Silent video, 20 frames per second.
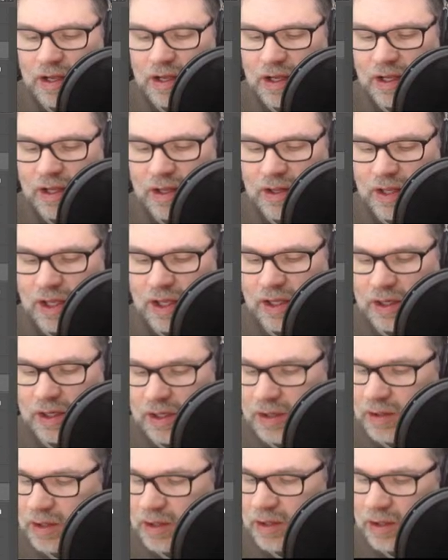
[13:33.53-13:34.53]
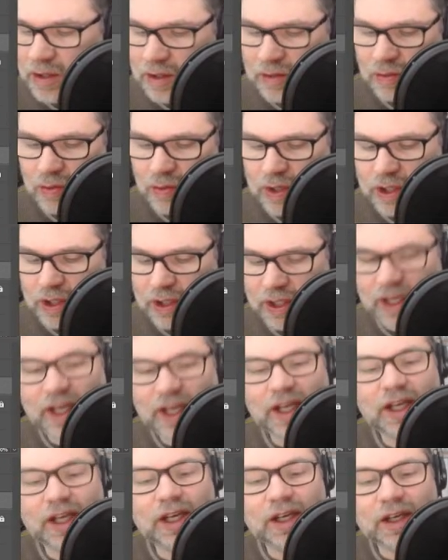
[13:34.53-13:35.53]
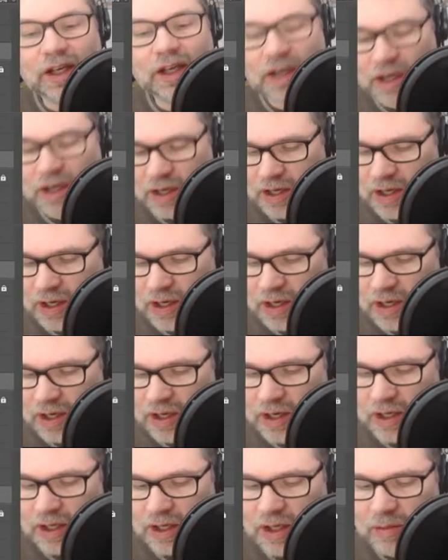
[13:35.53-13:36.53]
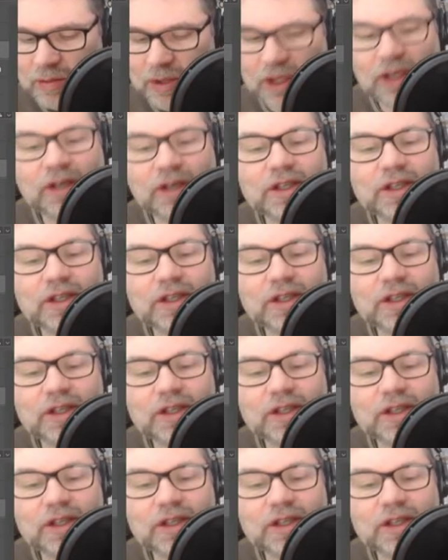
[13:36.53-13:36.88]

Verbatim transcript: and then uh, one leg coming here.